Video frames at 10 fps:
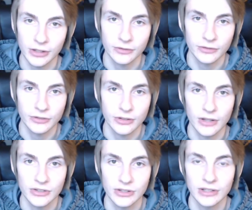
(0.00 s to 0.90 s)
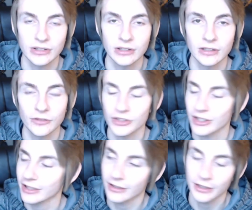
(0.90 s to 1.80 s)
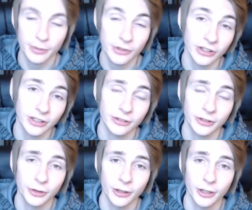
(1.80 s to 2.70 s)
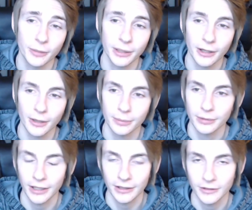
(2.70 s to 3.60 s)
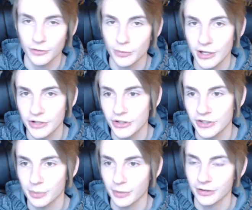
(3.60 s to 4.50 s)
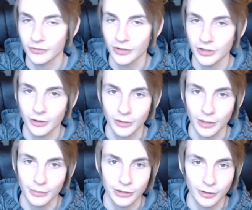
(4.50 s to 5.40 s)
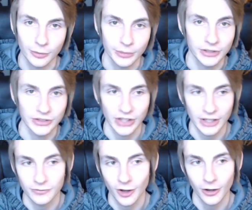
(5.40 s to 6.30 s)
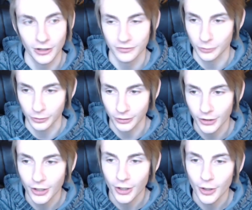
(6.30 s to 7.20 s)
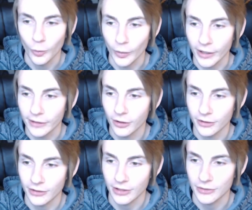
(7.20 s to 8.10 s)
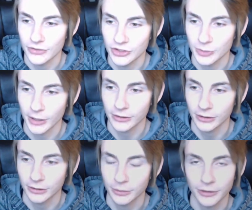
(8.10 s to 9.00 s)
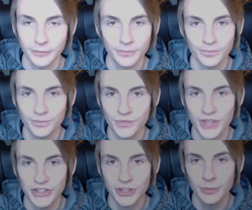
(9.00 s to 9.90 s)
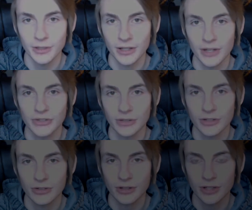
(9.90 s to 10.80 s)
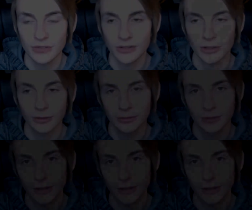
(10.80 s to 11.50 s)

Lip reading: are for 2018, if there's anything in particular you're going to pick up. And if you made it to this point in the video, let me know, because I've talked for way longer than I was expecting. But that's going to be it, guys. I'll catch you in the next video.